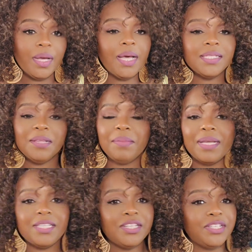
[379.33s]

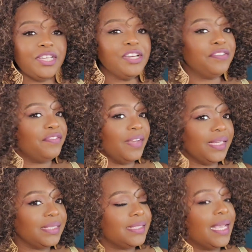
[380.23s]
Customize her to your
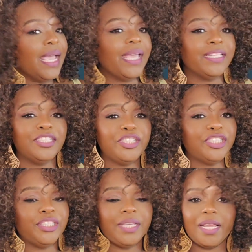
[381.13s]
face and
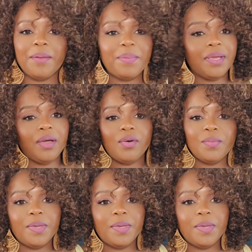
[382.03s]
just get up and go.